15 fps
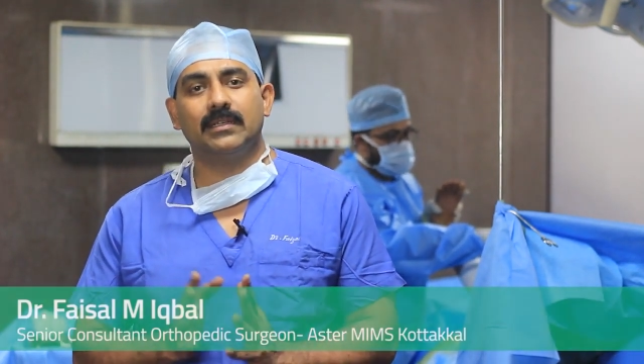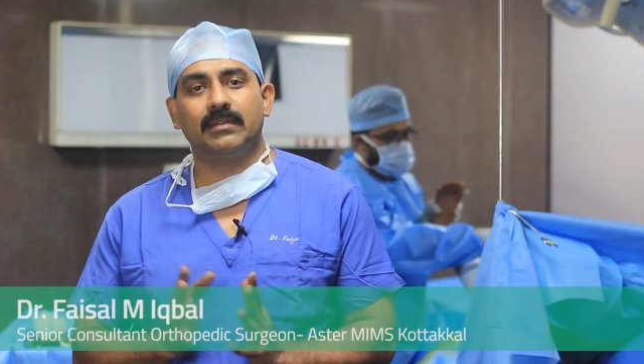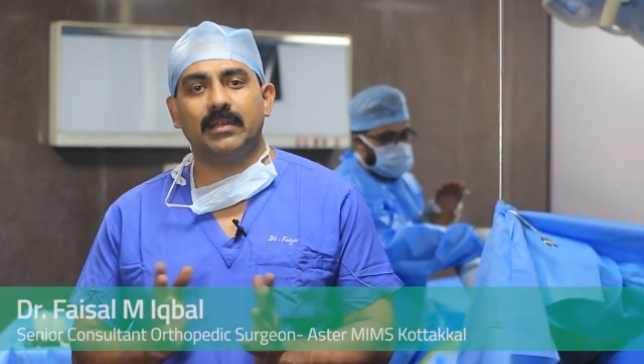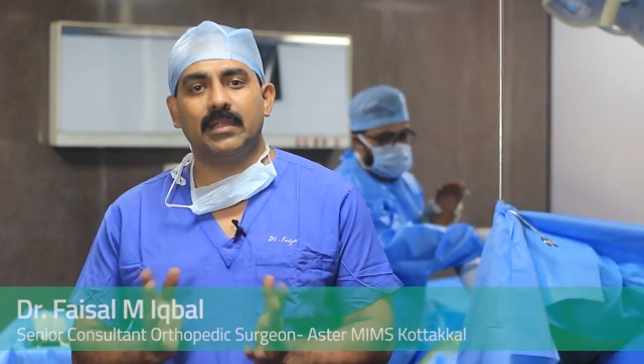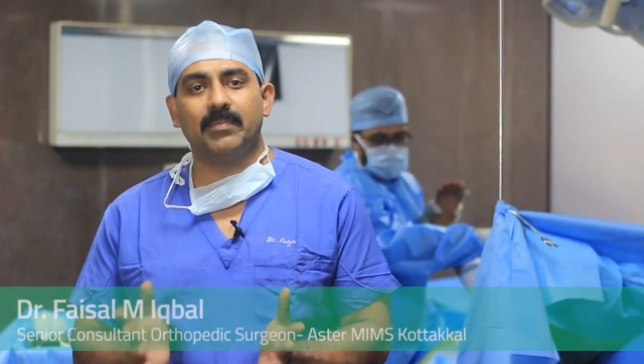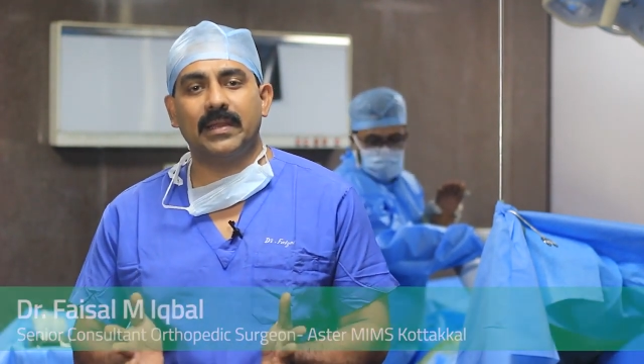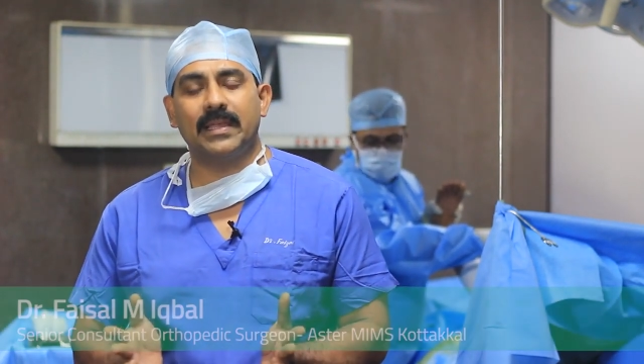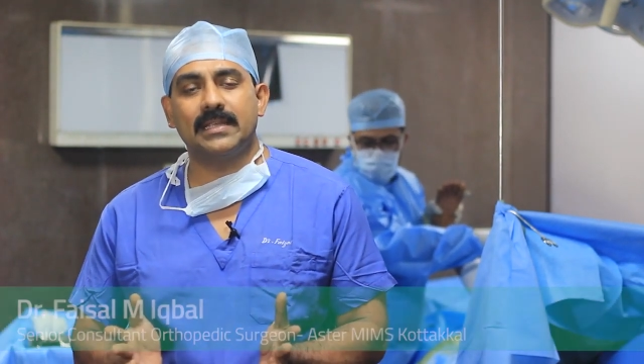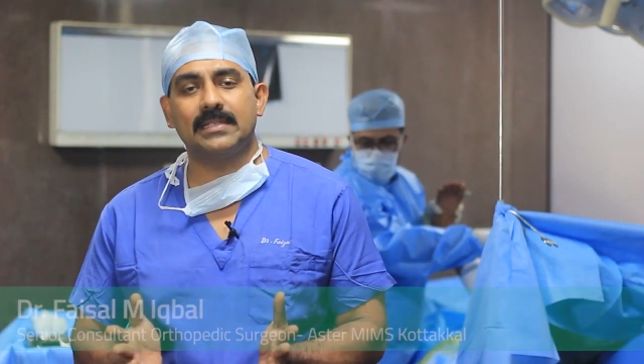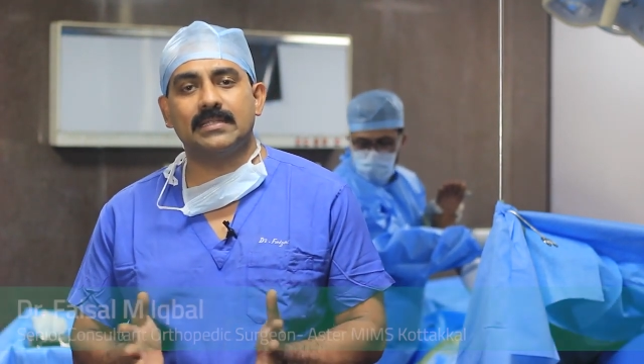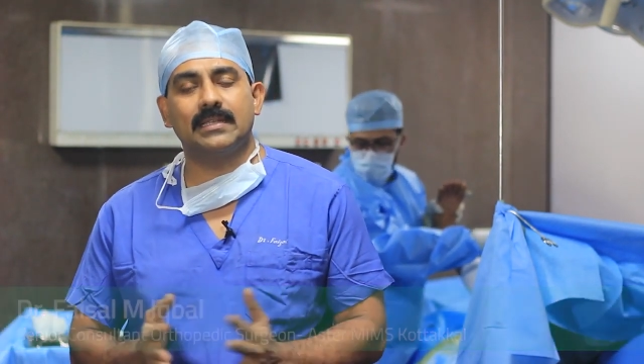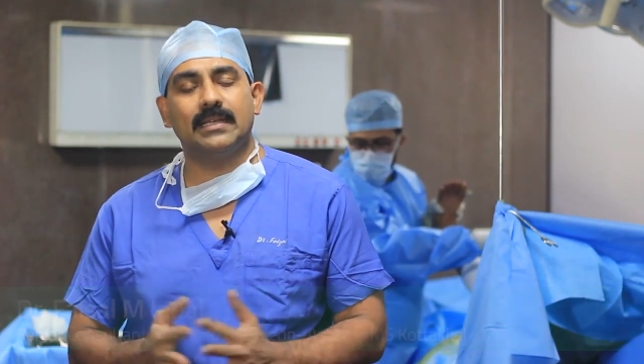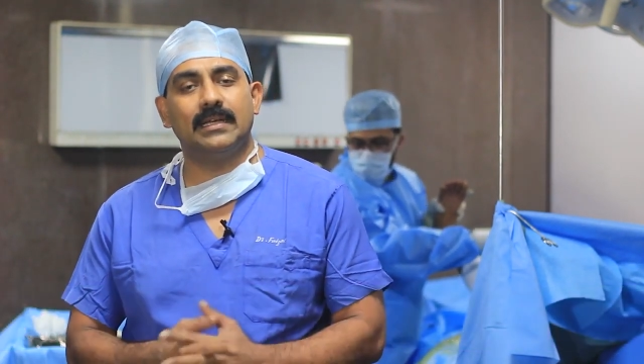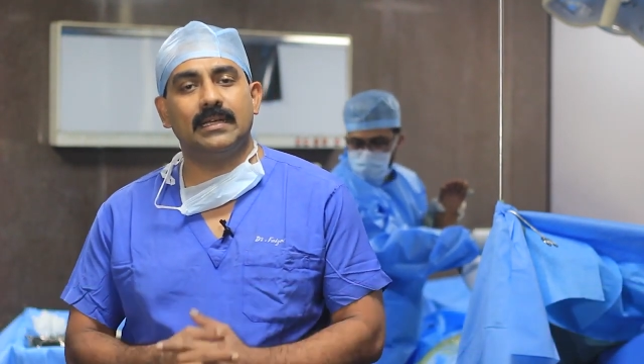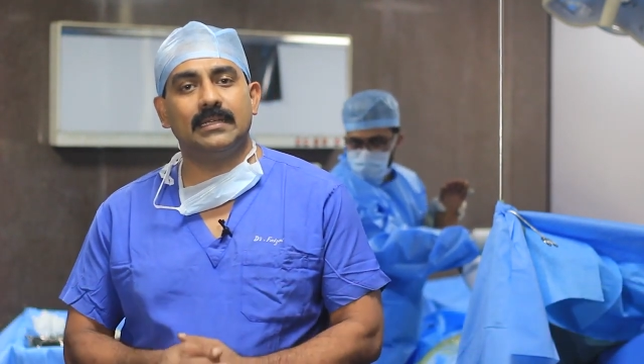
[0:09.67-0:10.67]

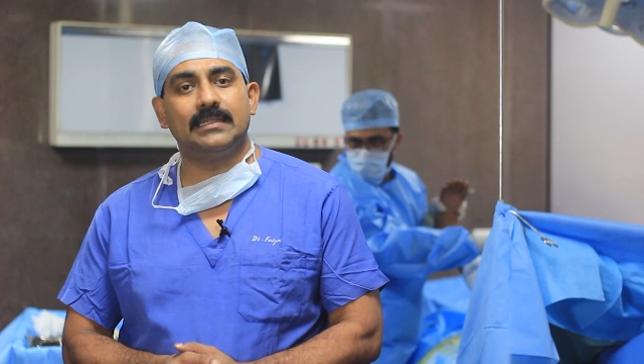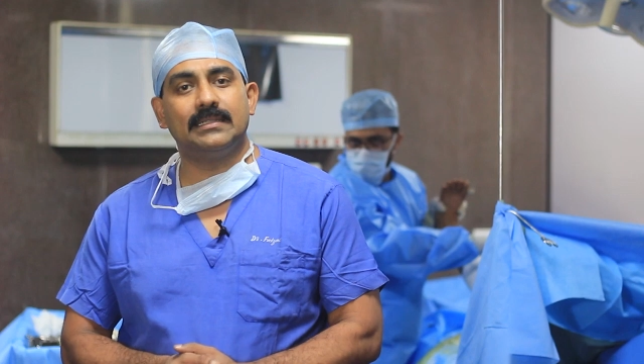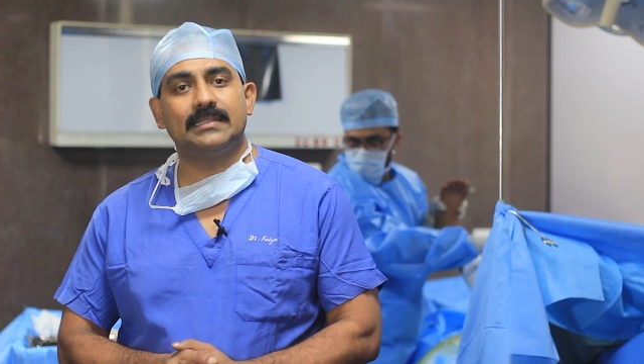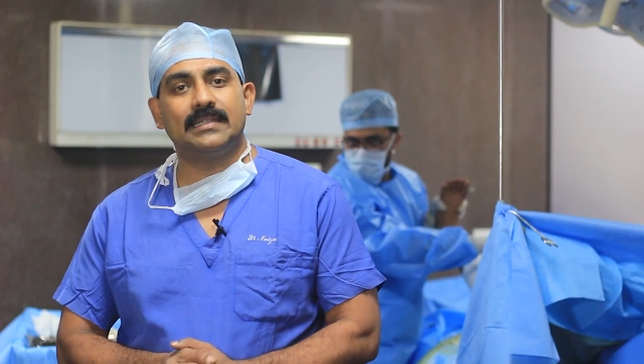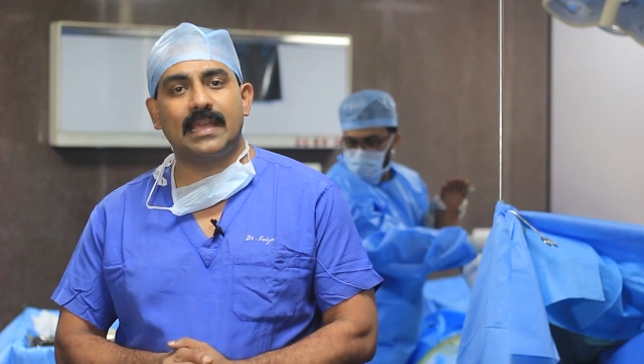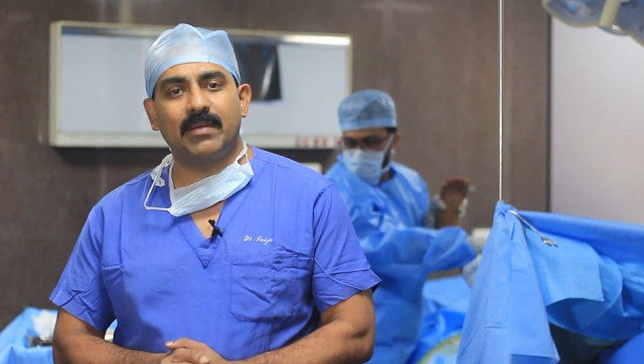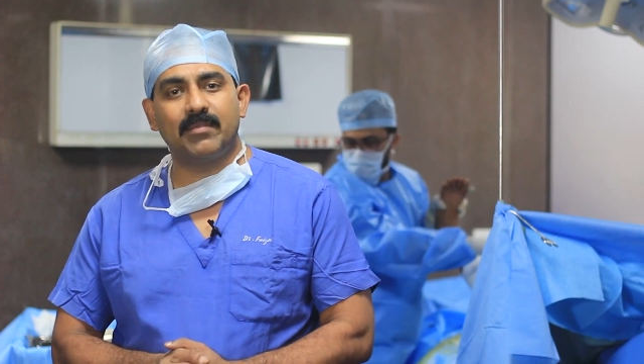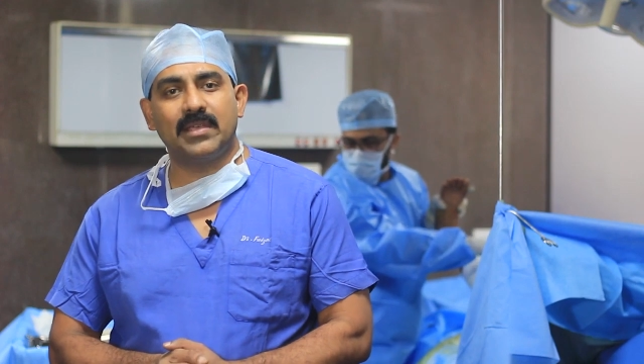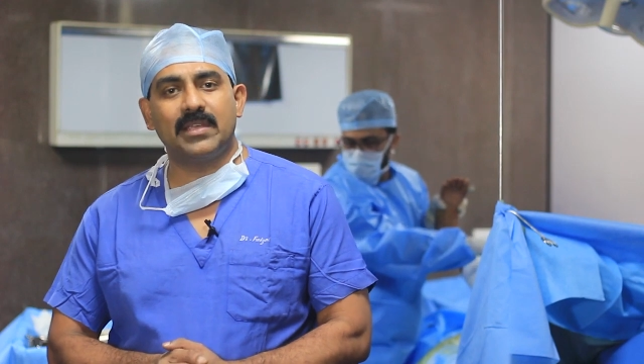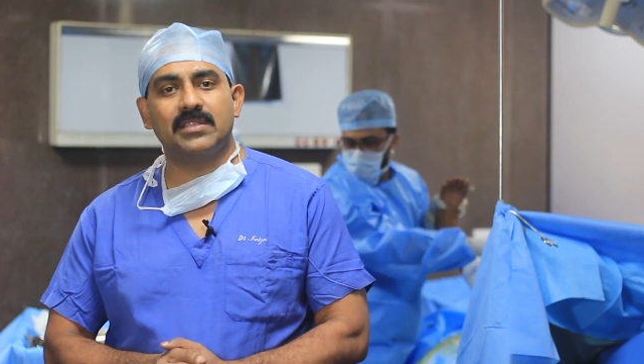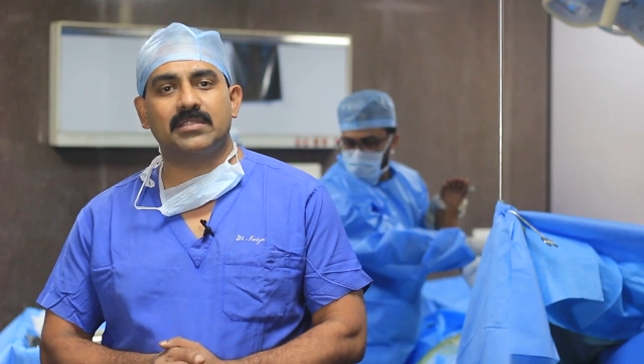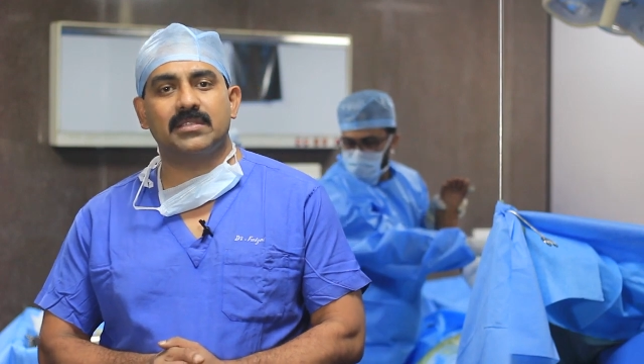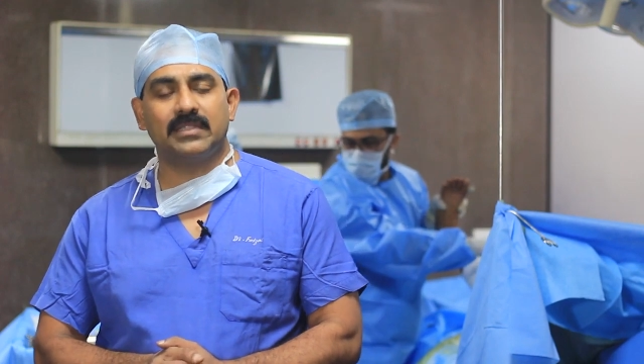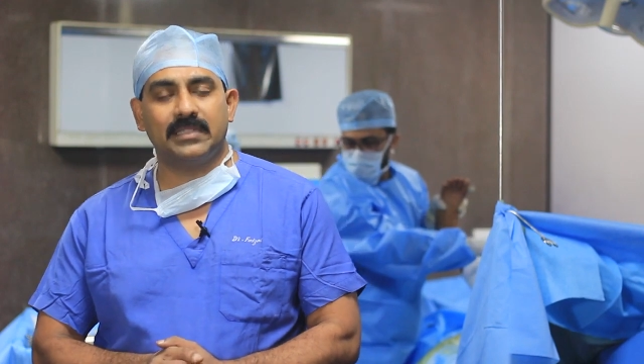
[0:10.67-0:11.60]
replace a damaged